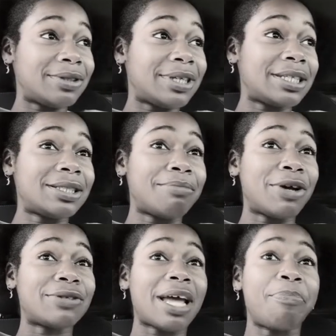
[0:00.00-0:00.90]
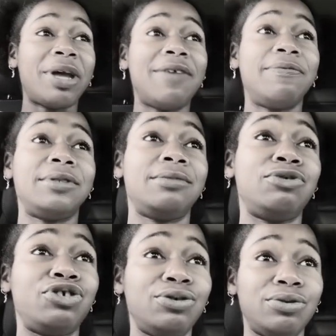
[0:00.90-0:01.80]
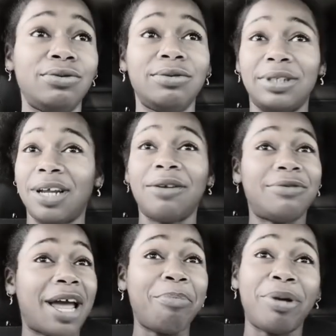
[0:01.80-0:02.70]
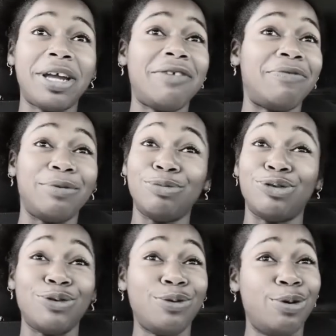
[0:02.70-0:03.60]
That's the most I paid for some shoes. Now I paid for some shoes.